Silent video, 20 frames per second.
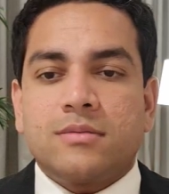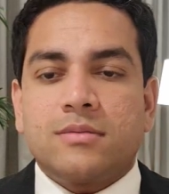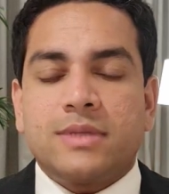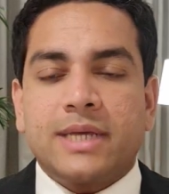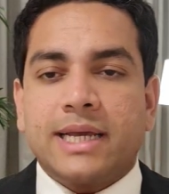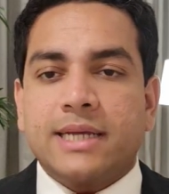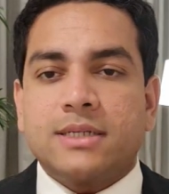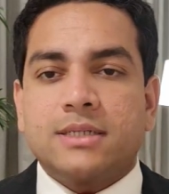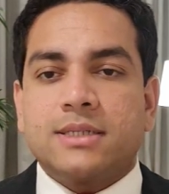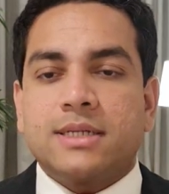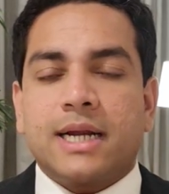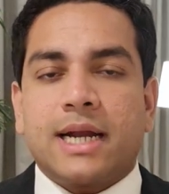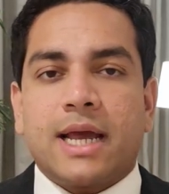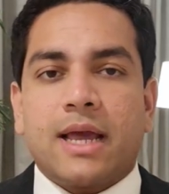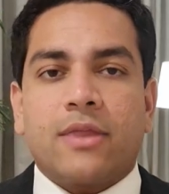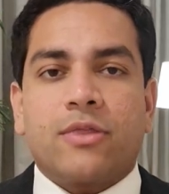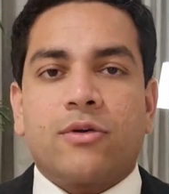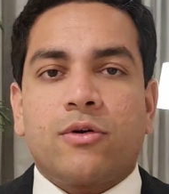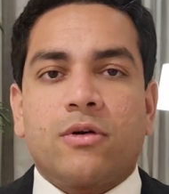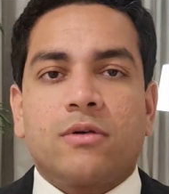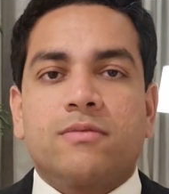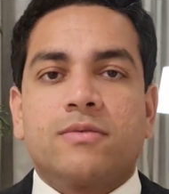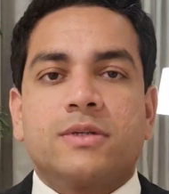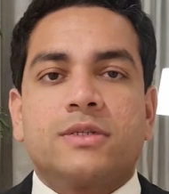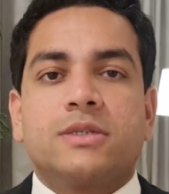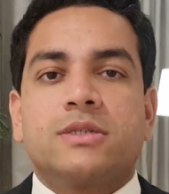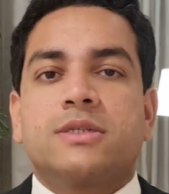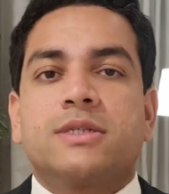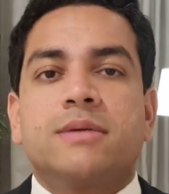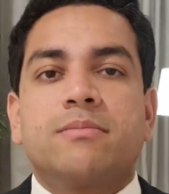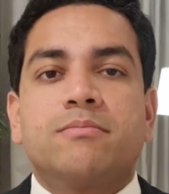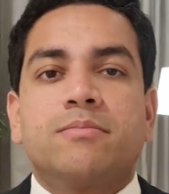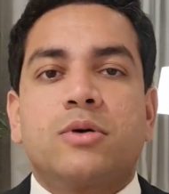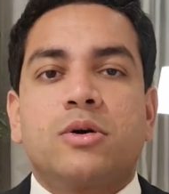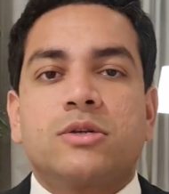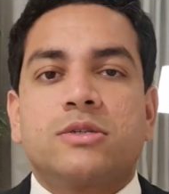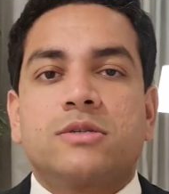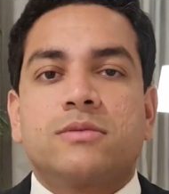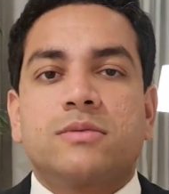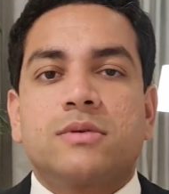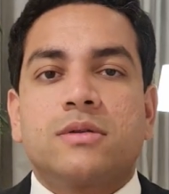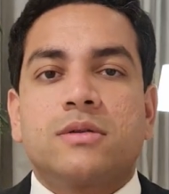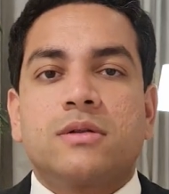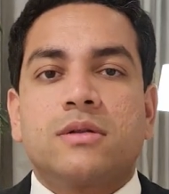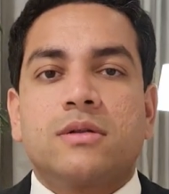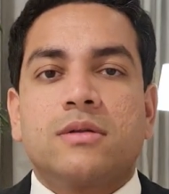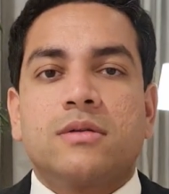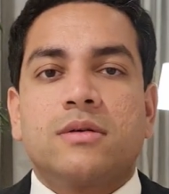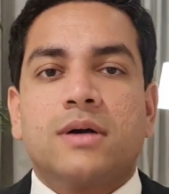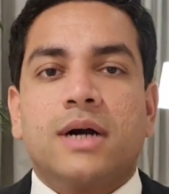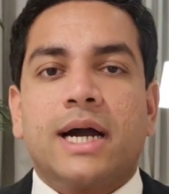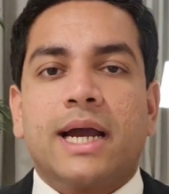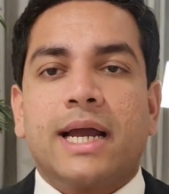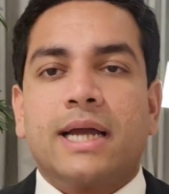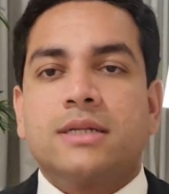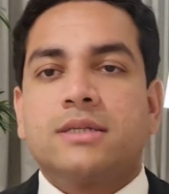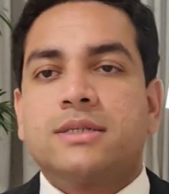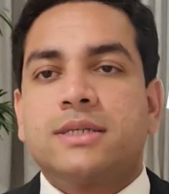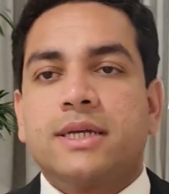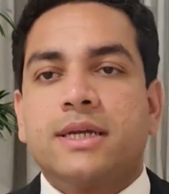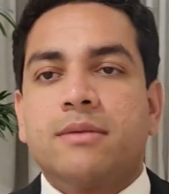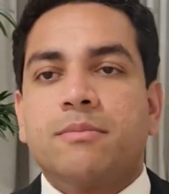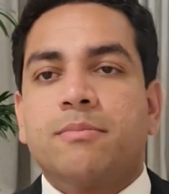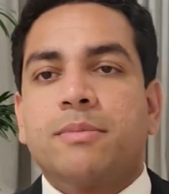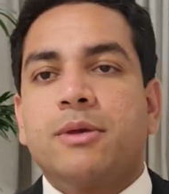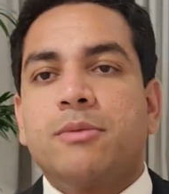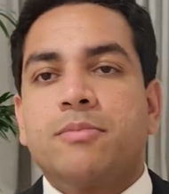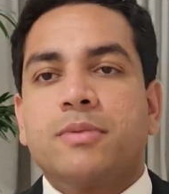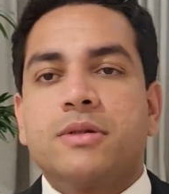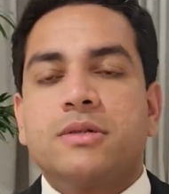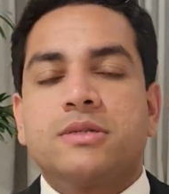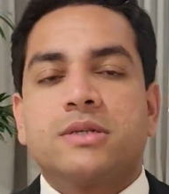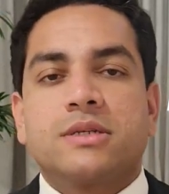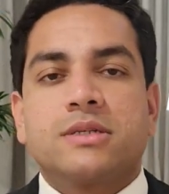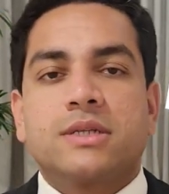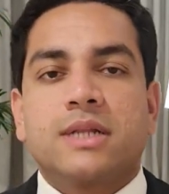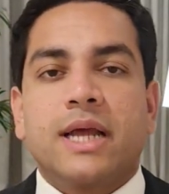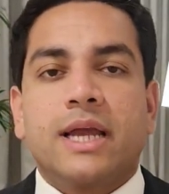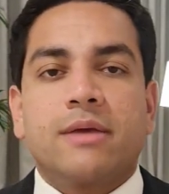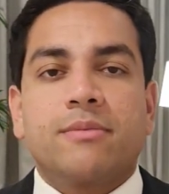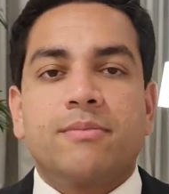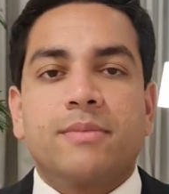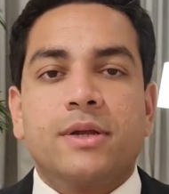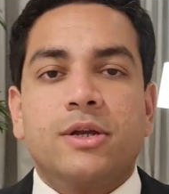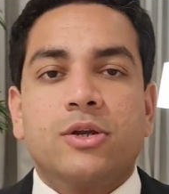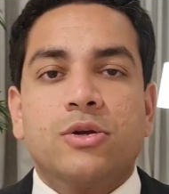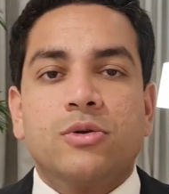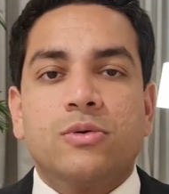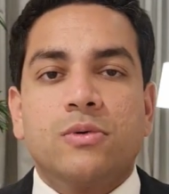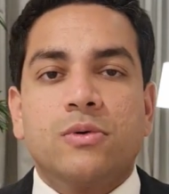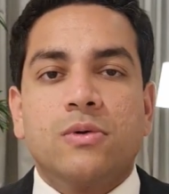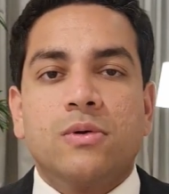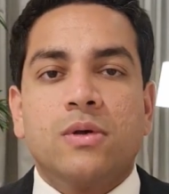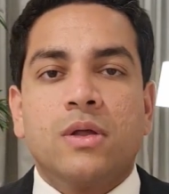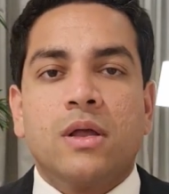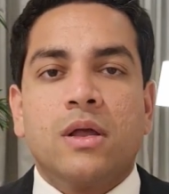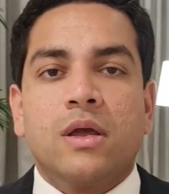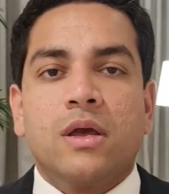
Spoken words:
Things that I thought were just impossible, I had seen people just like me do.